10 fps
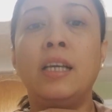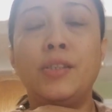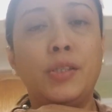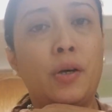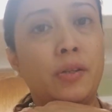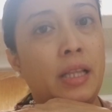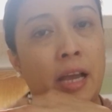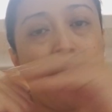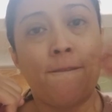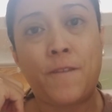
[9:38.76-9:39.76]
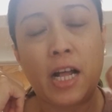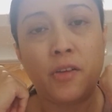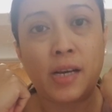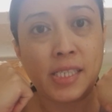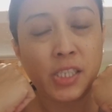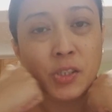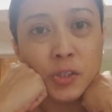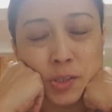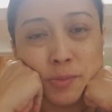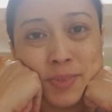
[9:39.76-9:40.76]
So follow us in
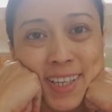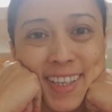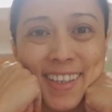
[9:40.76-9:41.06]
YouTube.